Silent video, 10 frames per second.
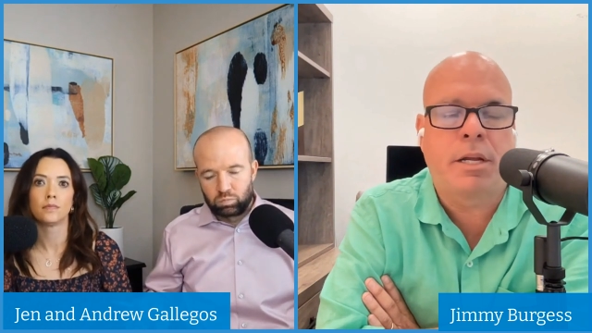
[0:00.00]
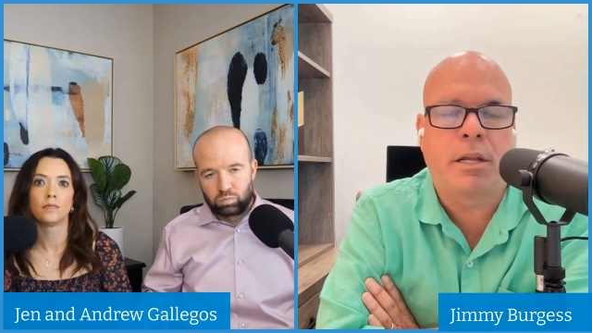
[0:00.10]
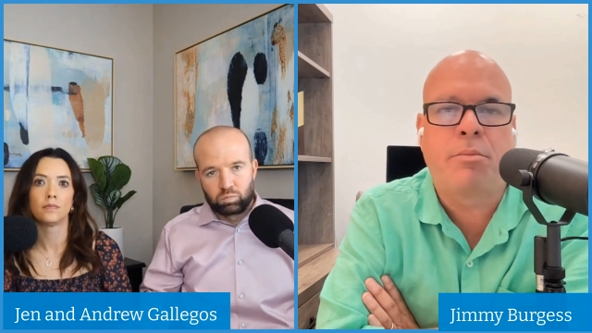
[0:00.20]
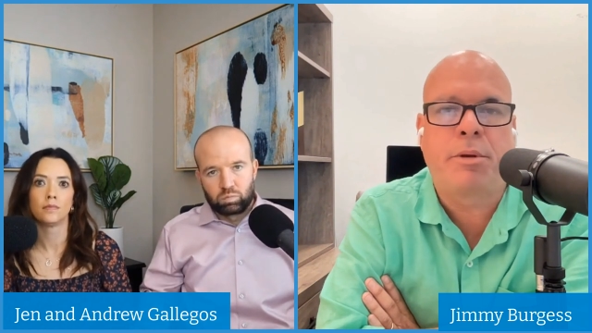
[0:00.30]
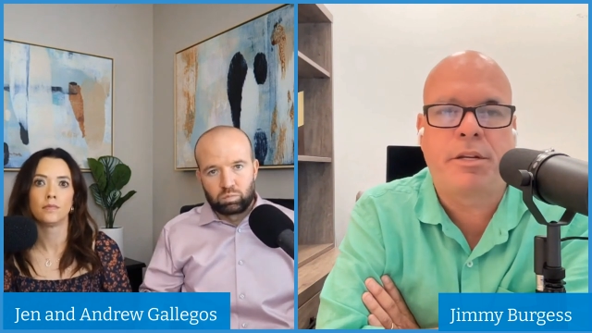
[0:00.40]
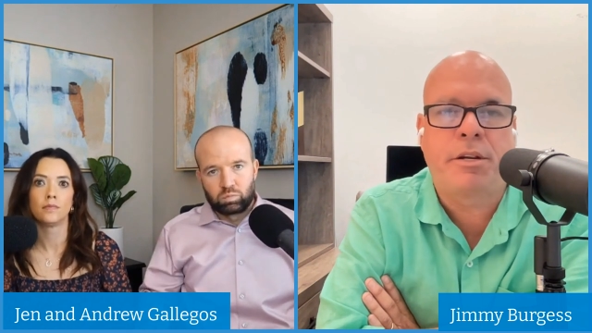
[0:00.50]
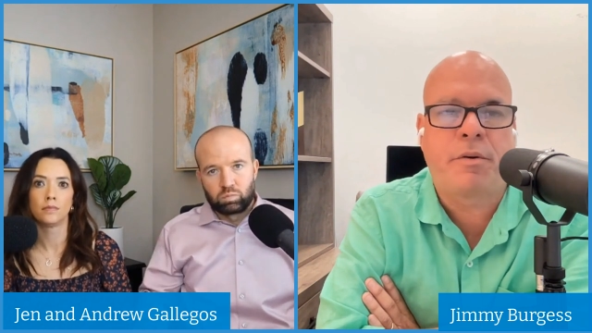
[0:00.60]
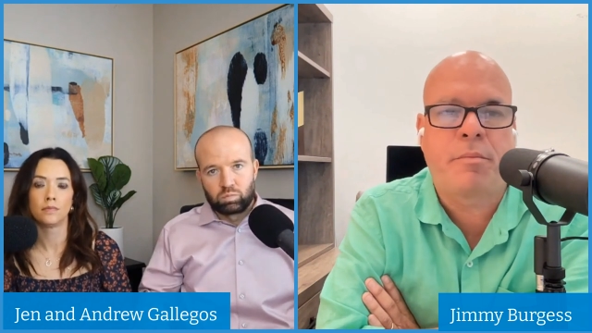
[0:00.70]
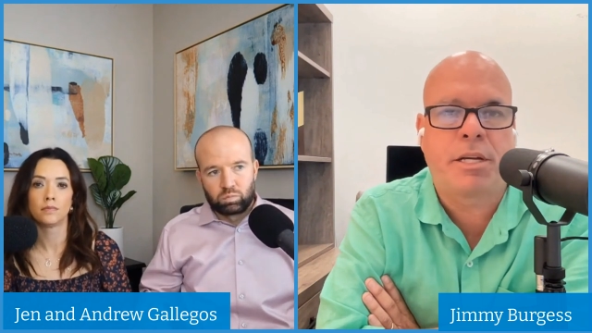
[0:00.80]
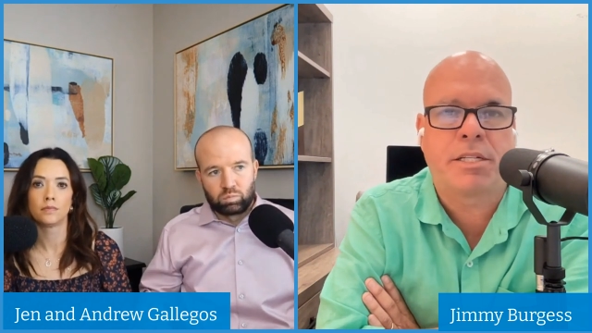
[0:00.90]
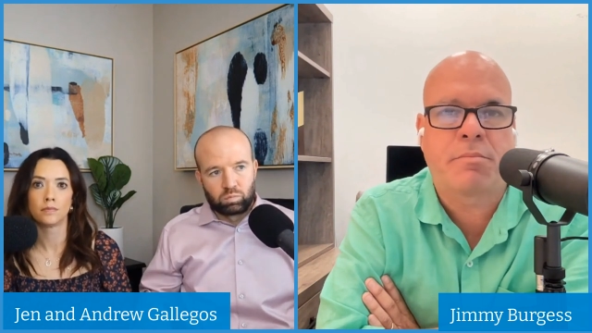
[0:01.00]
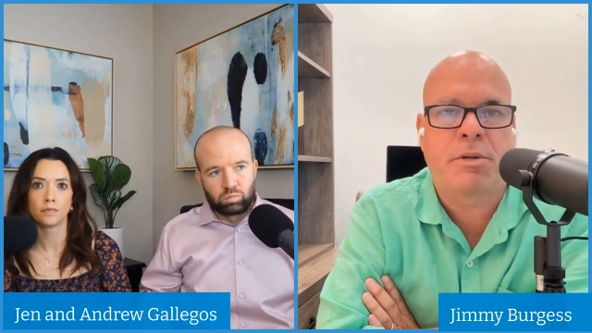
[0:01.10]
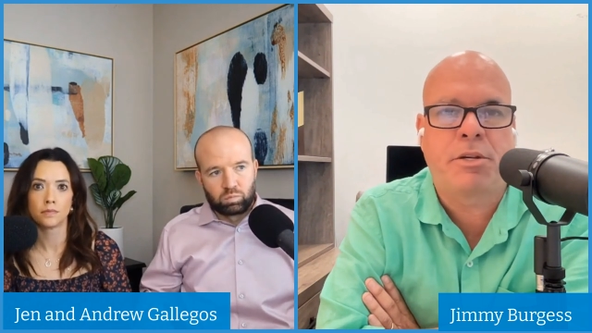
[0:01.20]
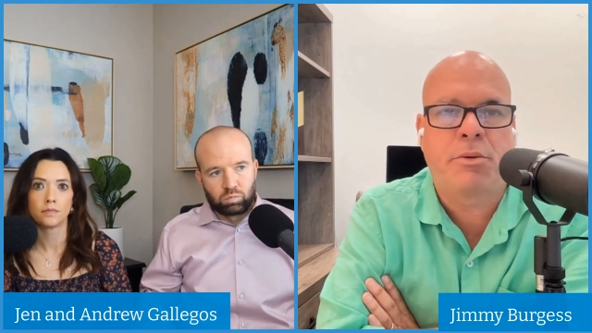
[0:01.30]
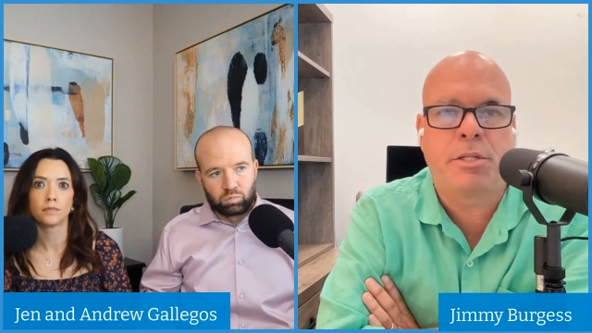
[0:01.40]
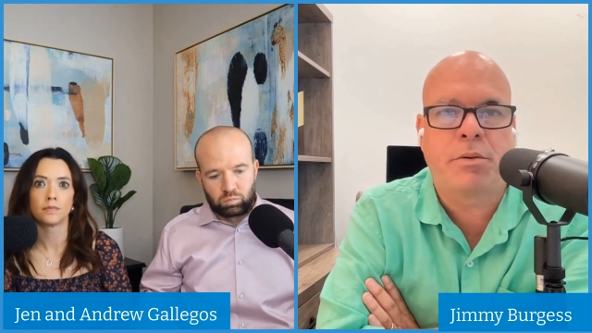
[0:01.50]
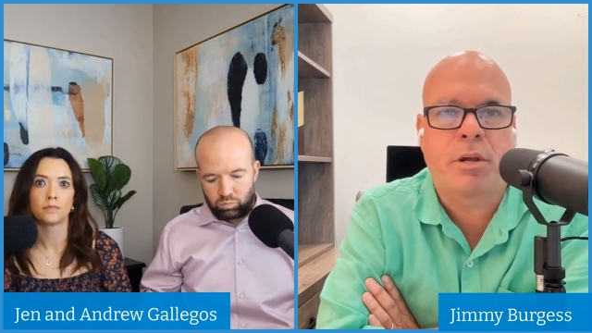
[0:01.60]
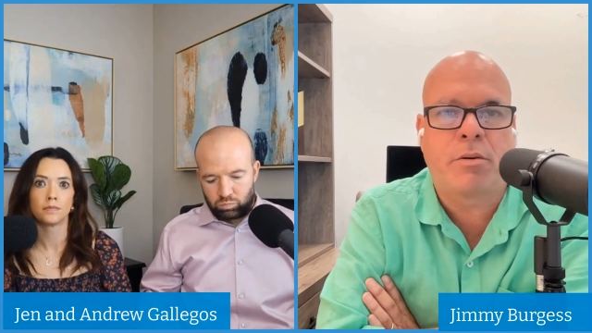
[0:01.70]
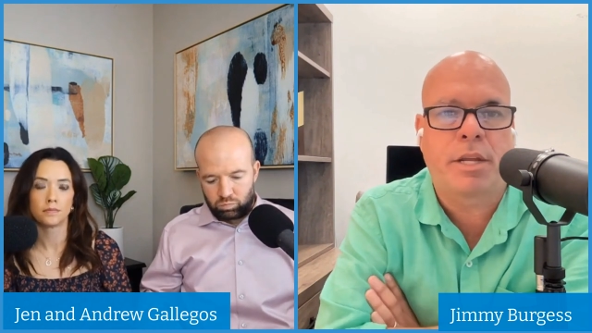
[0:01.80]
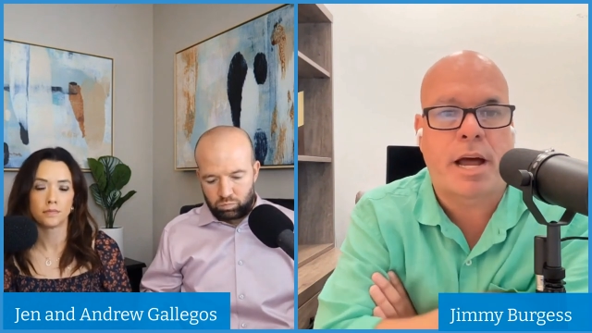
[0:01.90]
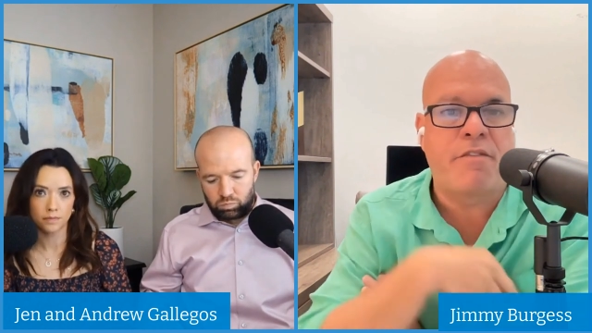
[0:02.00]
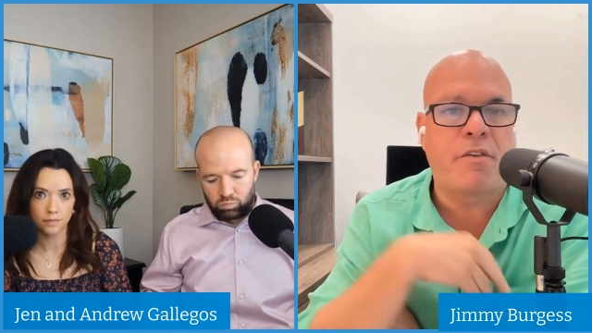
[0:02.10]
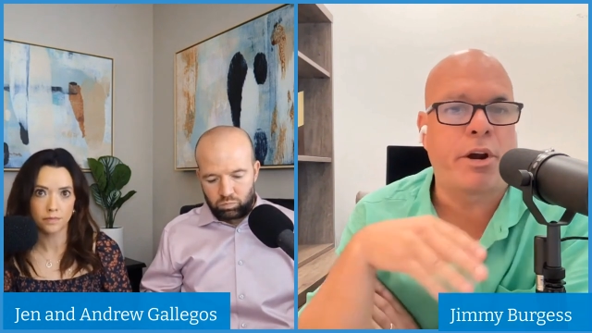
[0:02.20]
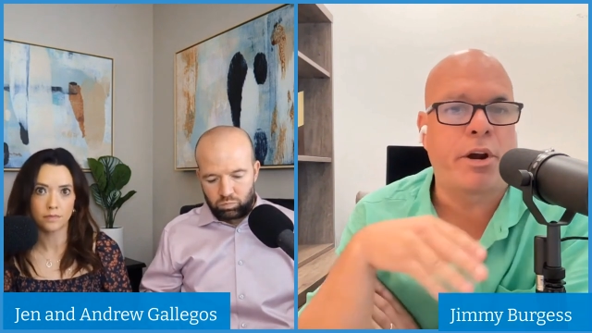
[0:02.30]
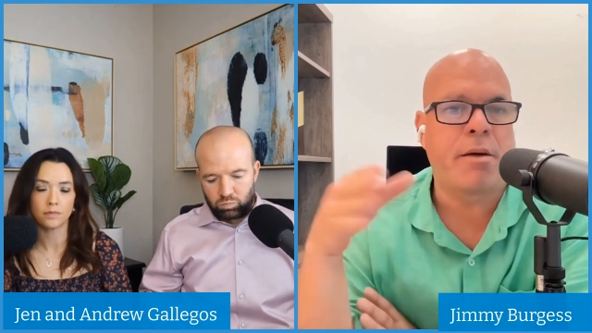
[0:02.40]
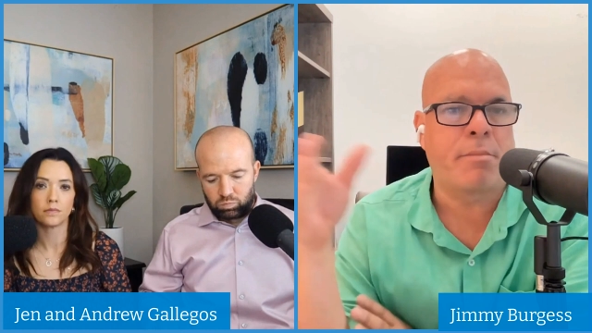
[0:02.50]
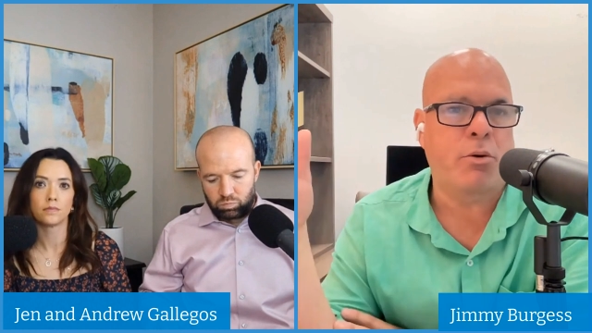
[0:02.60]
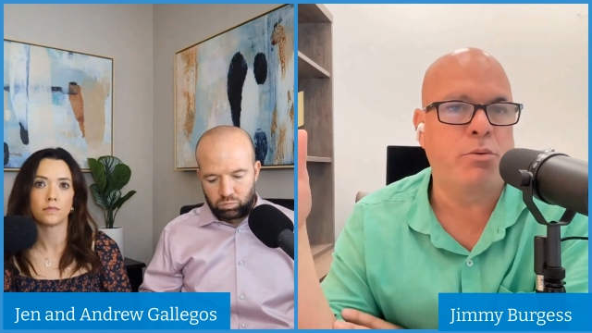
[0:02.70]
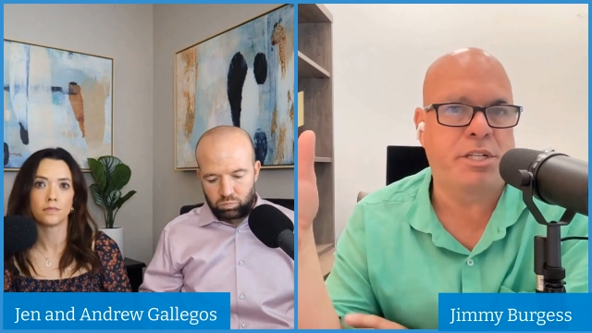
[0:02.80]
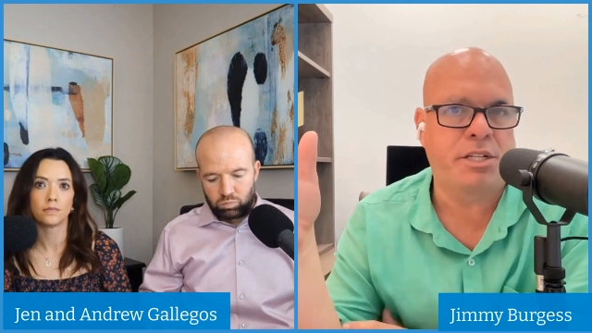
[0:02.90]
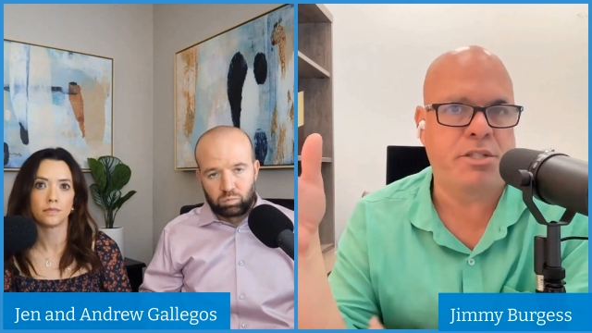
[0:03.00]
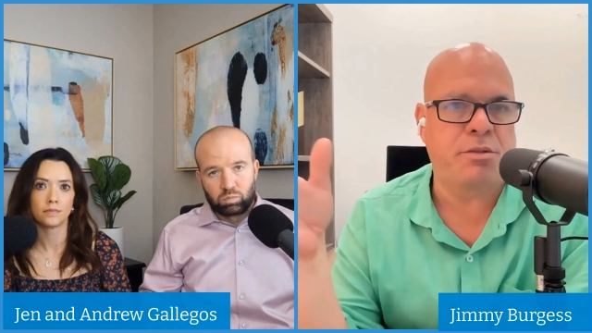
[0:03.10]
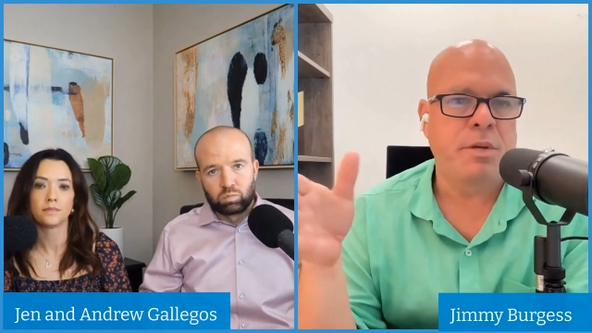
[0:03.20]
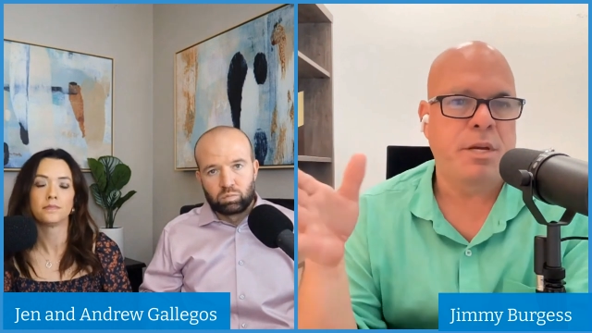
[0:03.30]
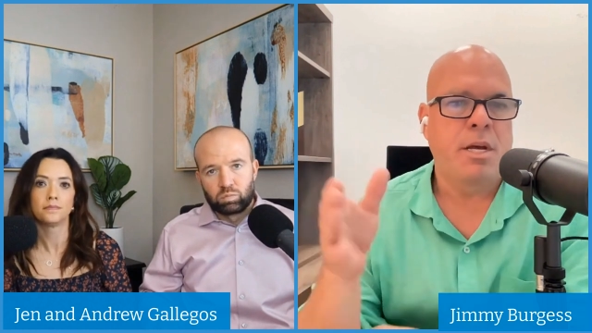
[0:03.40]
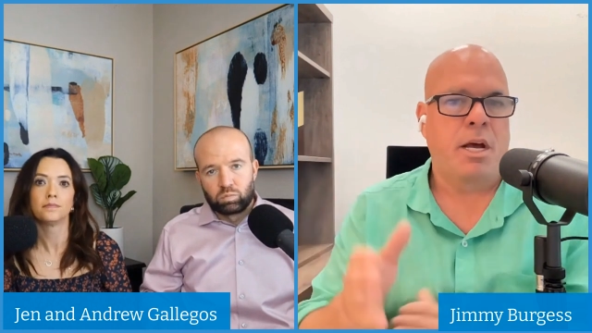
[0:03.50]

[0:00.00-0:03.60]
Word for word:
Speaker 1: a little bit different because I've been doing it so long that I've already got my own system.